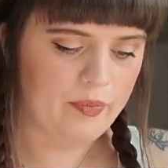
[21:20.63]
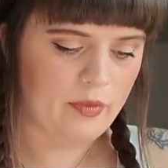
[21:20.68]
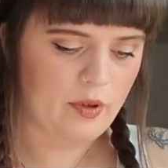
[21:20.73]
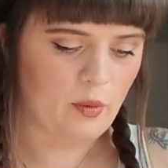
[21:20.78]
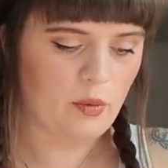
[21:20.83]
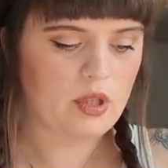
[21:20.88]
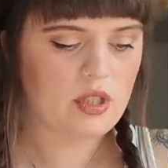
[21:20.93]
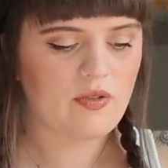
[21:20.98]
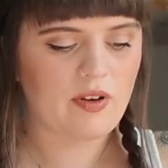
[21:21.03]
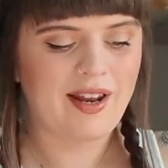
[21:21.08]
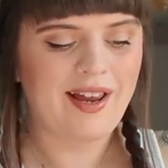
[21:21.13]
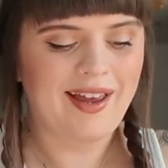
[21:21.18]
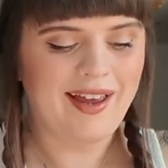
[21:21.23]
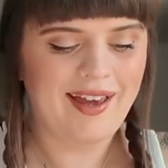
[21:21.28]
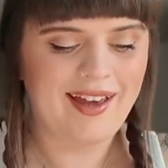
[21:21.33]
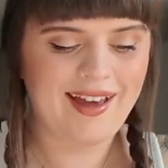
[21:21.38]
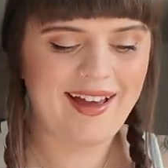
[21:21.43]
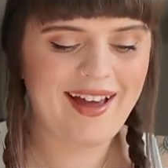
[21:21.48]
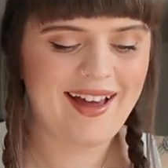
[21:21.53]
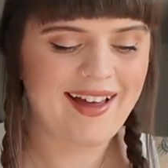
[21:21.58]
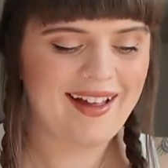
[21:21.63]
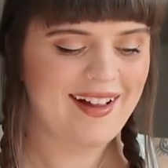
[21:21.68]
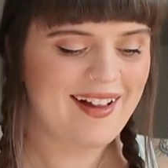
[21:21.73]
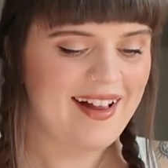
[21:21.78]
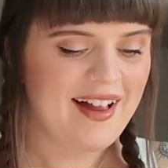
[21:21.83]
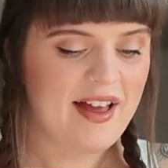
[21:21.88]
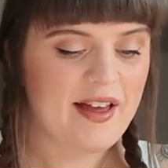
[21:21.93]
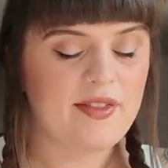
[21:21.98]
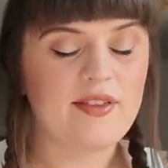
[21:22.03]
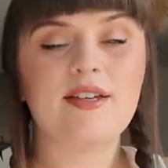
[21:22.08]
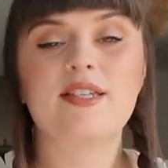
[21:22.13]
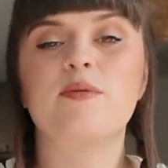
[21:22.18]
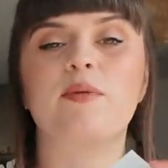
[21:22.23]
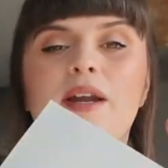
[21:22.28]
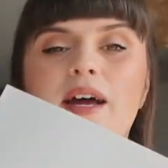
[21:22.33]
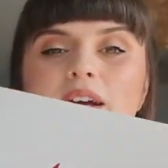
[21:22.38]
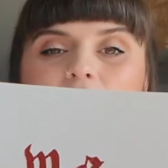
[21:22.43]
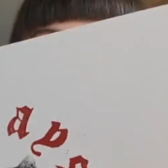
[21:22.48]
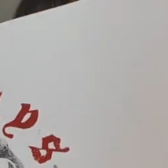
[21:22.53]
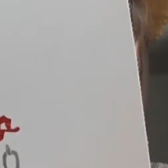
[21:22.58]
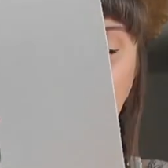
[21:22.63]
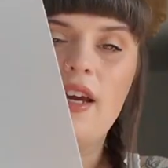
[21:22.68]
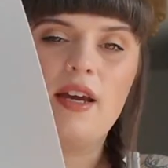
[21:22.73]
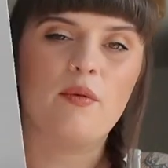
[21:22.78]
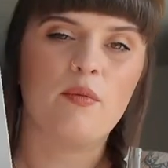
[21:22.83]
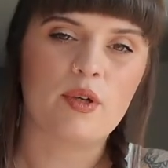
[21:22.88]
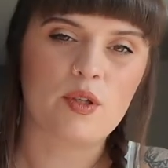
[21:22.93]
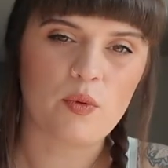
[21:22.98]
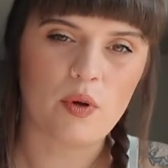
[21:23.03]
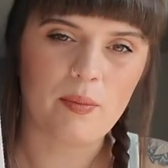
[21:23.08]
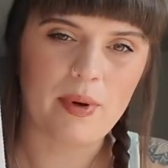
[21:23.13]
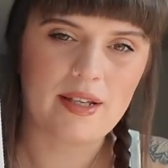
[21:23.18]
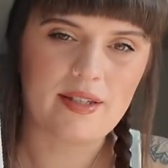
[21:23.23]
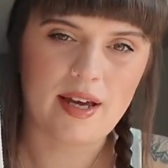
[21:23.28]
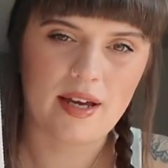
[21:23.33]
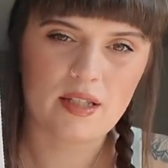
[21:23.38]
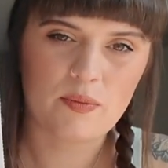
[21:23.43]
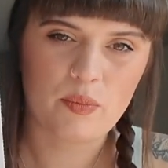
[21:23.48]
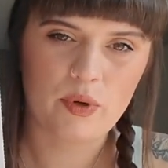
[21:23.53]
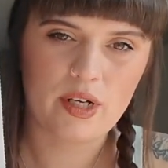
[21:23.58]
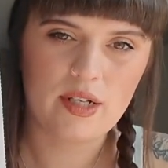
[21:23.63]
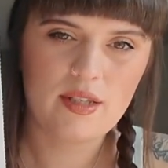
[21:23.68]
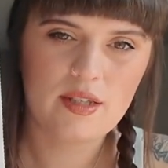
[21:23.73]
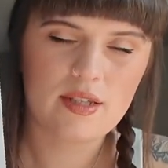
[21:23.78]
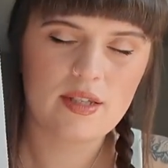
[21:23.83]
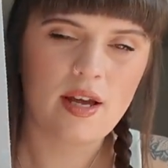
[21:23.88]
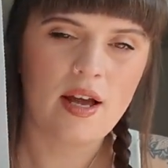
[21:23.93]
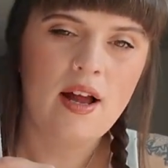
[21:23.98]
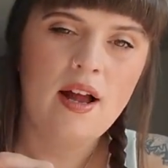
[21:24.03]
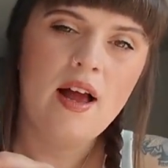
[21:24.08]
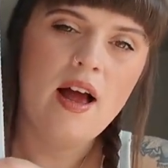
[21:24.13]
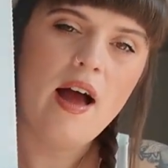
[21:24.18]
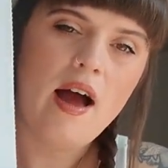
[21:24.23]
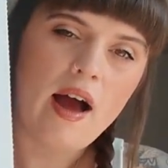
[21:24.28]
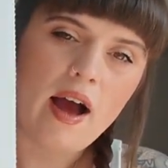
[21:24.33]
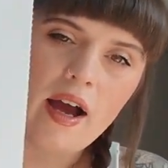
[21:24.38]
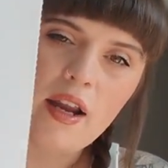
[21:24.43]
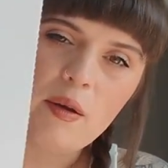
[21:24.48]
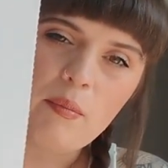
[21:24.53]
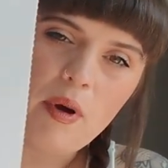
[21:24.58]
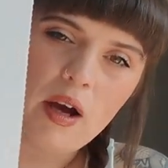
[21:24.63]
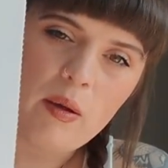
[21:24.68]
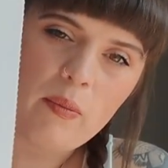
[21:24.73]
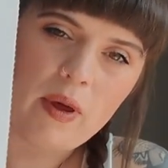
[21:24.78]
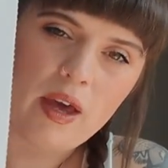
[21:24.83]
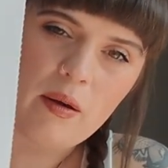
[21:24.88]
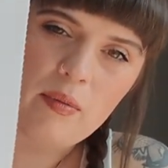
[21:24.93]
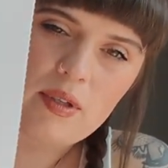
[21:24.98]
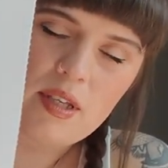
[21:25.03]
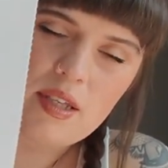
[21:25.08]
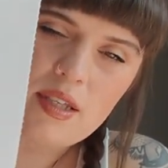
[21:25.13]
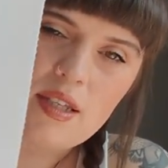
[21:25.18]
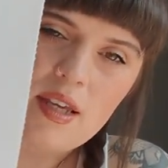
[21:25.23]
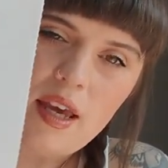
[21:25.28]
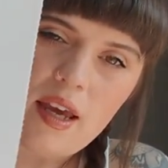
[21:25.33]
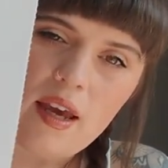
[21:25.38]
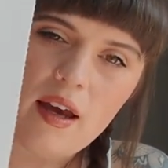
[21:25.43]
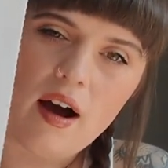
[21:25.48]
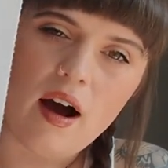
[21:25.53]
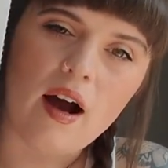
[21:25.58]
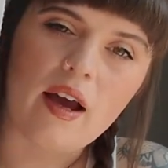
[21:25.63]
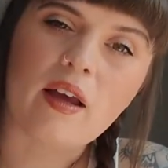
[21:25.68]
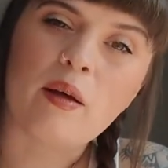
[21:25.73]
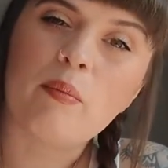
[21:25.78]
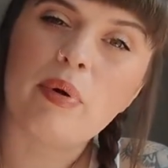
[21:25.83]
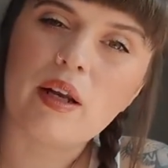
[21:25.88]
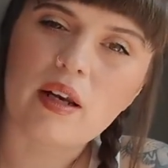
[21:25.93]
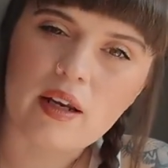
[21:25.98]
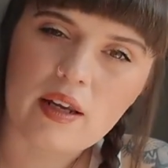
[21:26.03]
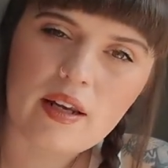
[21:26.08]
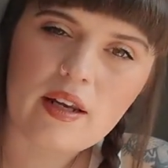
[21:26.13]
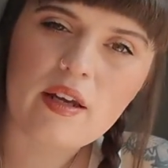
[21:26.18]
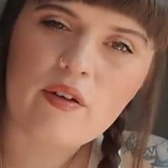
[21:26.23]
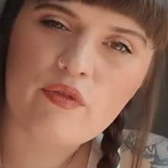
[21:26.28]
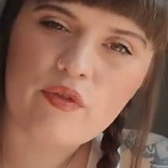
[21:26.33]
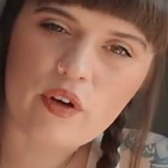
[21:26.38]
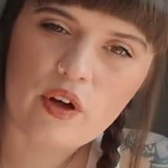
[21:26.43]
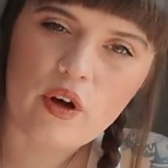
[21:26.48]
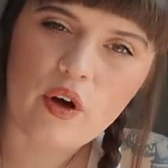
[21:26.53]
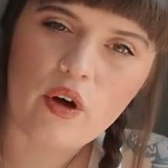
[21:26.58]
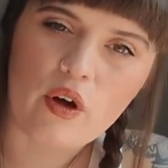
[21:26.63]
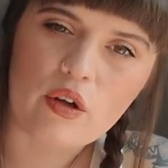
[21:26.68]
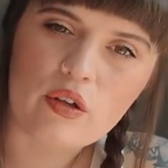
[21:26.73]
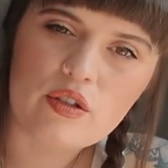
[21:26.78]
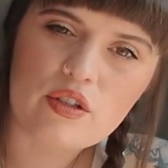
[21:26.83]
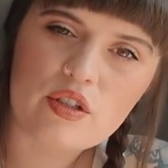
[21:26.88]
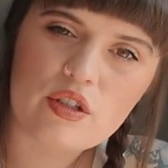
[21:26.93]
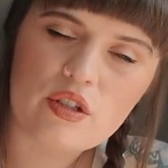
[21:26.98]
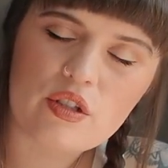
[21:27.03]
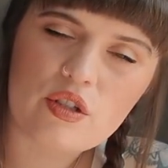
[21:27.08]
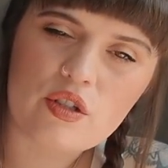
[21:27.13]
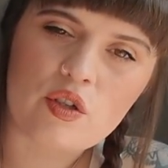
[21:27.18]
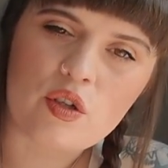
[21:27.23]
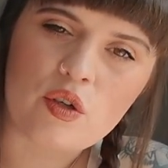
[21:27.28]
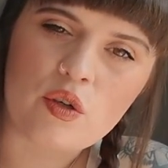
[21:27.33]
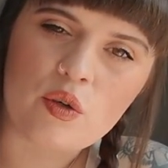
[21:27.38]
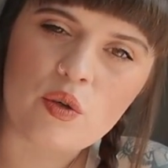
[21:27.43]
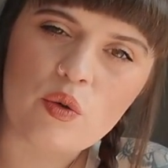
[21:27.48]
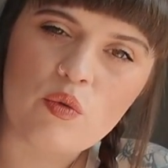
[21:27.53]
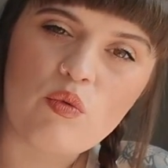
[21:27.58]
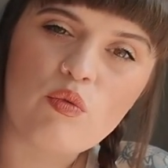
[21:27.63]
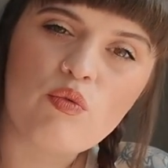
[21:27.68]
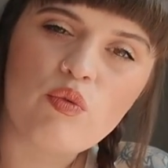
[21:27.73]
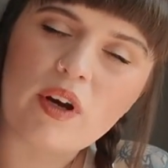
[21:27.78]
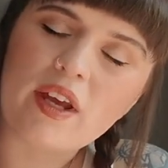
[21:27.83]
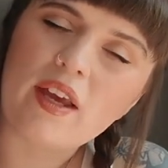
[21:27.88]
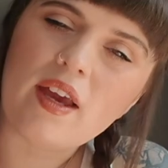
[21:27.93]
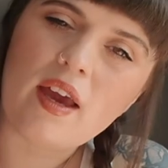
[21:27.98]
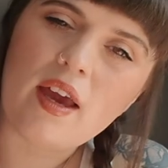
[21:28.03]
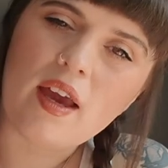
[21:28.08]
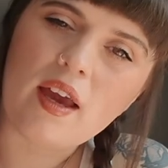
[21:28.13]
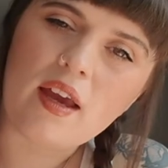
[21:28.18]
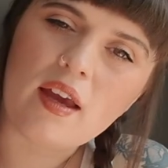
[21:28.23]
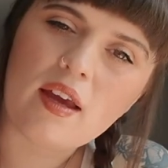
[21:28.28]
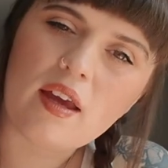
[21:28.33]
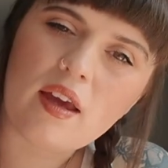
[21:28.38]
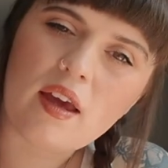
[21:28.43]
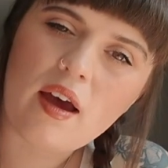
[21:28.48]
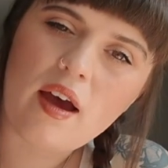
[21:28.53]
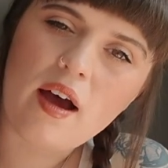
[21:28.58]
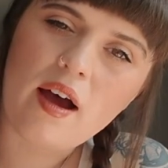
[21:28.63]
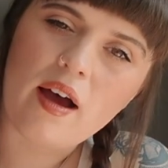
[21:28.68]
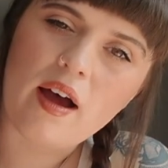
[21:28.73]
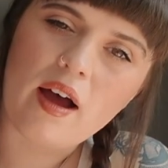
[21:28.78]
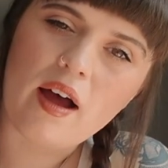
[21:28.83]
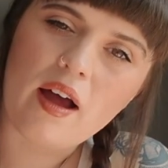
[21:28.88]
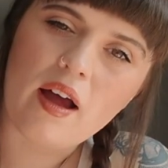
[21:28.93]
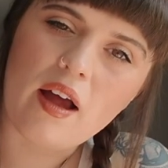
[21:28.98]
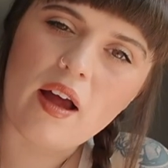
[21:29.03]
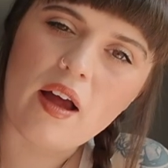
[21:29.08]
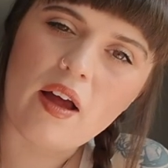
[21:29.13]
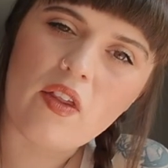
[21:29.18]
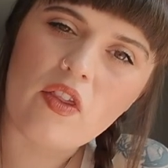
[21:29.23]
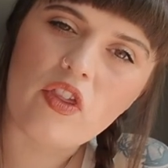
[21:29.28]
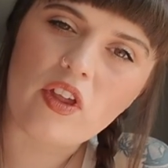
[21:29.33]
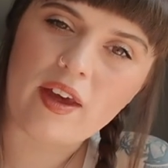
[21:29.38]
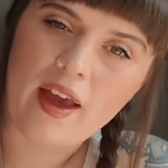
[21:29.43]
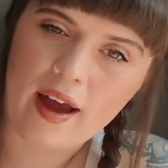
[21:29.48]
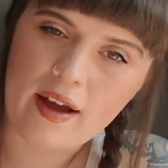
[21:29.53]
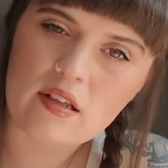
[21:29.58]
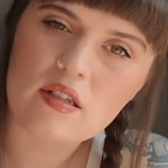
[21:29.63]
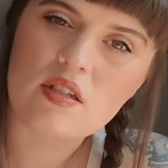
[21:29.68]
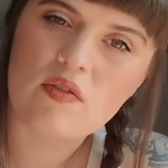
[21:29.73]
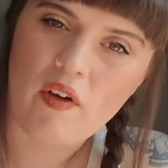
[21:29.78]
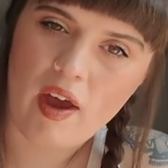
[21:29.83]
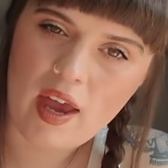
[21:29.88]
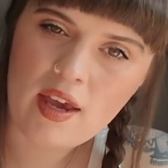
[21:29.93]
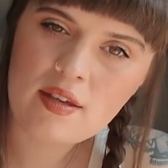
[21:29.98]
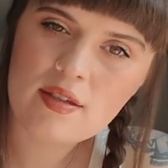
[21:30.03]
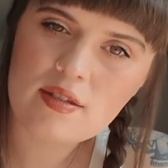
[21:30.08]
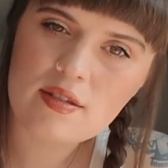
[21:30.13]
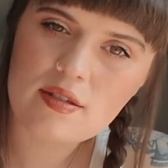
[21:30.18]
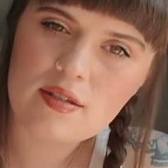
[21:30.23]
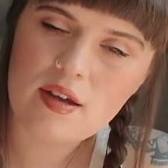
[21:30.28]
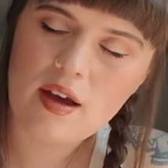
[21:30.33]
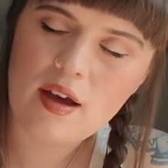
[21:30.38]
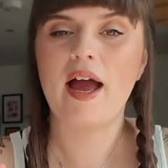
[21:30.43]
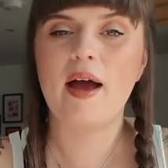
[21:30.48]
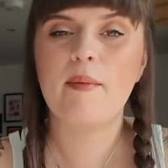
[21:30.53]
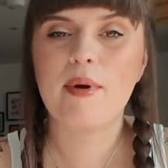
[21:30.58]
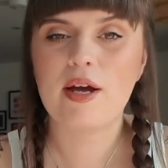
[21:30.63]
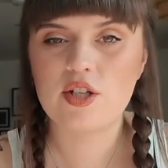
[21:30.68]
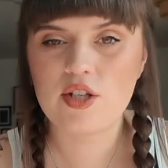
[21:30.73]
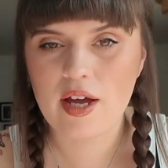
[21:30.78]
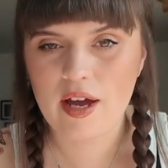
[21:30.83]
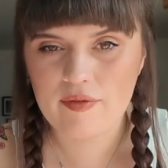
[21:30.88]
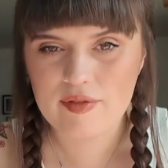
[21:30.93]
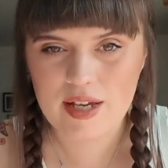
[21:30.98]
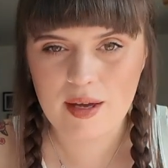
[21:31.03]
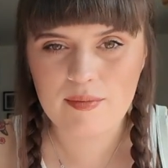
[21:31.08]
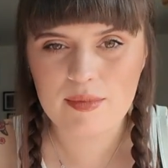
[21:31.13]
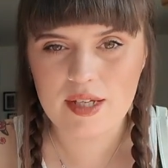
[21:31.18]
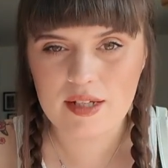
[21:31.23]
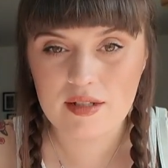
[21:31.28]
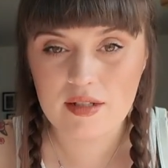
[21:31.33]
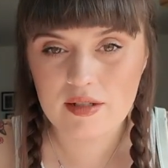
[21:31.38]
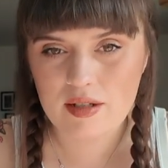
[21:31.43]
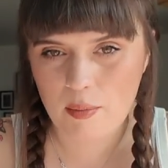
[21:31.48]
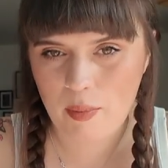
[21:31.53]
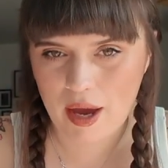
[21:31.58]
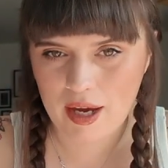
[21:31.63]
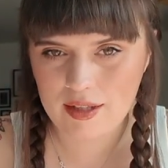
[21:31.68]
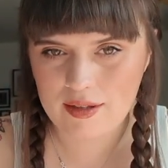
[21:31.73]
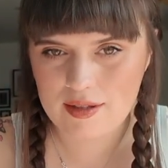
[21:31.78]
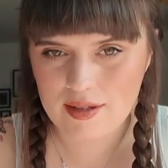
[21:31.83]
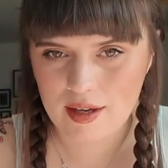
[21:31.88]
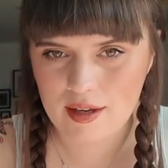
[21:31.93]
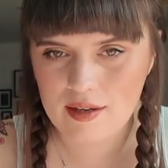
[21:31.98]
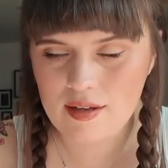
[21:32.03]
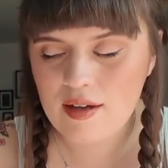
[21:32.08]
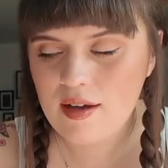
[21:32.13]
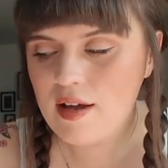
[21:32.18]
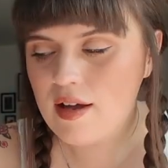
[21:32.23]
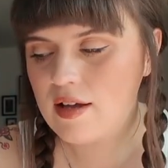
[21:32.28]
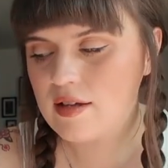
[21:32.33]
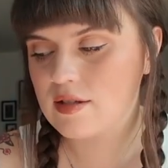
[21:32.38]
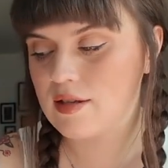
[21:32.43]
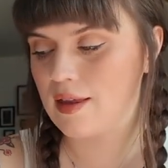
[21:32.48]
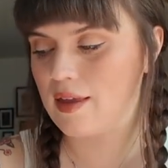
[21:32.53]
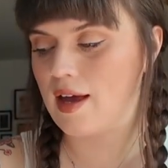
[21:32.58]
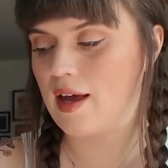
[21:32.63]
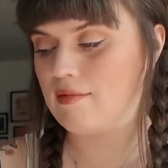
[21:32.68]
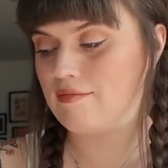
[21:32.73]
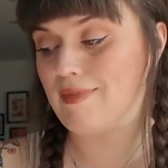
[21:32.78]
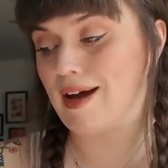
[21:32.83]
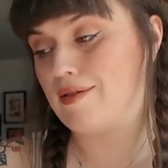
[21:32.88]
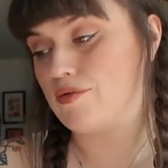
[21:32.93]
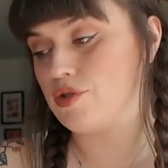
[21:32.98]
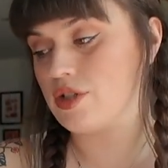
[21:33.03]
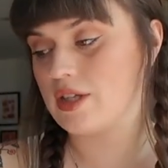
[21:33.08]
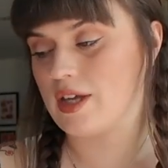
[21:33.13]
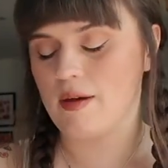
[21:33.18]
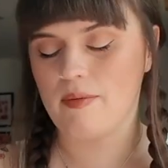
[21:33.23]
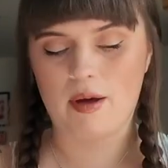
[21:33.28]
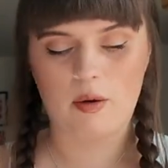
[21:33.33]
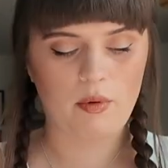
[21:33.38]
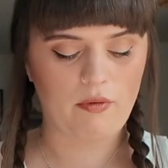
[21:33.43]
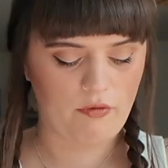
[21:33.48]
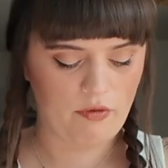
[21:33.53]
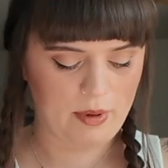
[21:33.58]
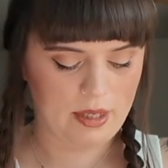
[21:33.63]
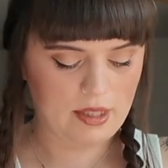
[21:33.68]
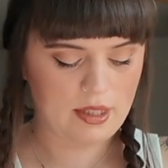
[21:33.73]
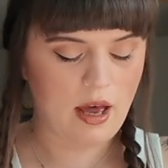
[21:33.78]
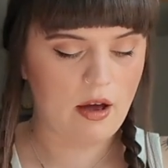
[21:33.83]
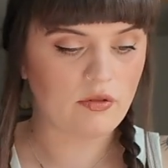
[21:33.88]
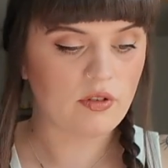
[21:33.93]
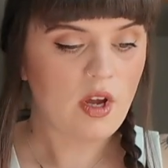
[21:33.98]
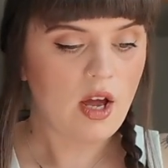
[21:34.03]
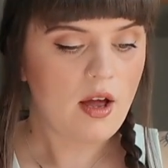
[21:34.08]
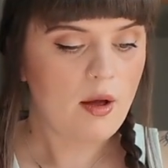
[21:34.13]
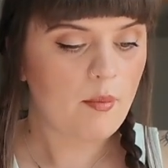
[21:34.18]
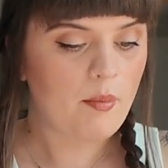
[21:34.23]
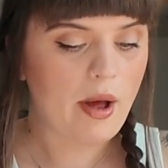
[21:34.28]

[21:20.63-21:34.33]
What's funny, this one actually was one of my test prints, and you might be able to see I completely forgot to re-ink the cat's face. am actually half tempted to paint it, so then and just keep that one for myself.